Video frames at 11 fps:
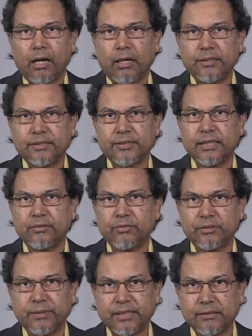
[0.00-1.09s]
skin with
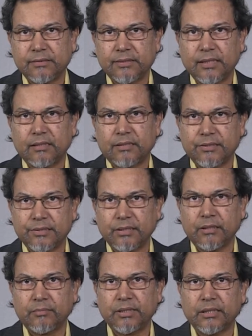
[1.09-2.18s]
basal cell
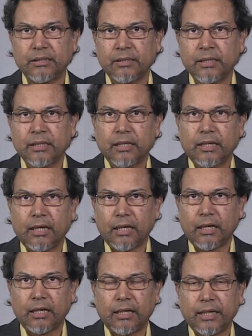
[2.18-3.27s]
carcinoma,
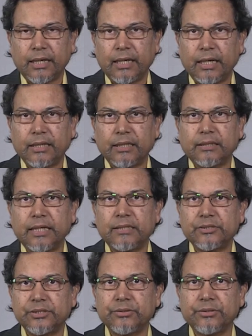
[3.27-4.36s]
and that
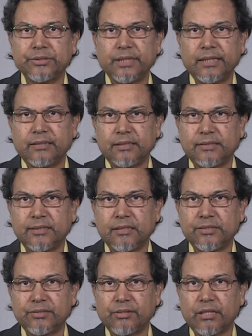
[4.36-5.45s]
shows that the cell
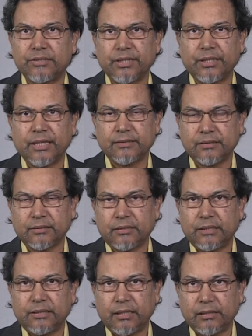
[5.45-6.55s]
structure has
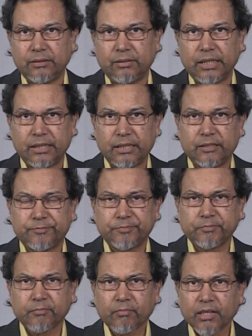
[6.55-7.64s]
deteriorated,
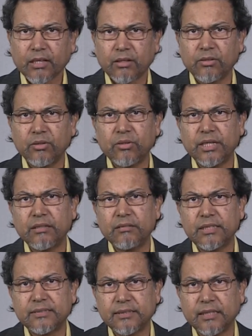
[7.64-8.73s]
no regular
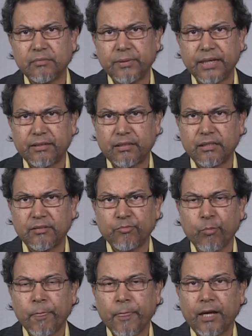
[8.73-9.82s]
cell pattern
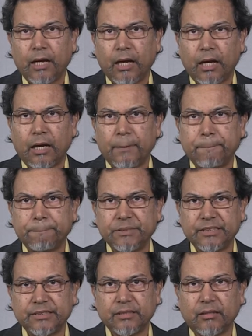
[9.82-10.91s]

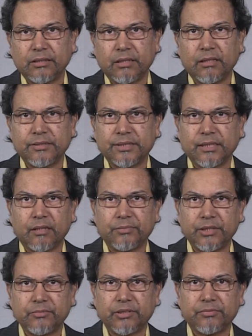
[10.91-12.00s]
is on the onset of
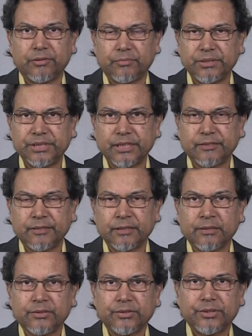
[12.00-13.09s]
tumor formation.
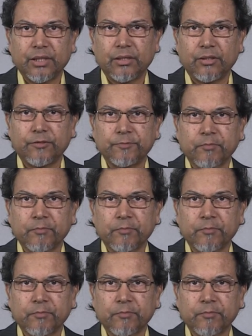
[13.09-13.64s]
So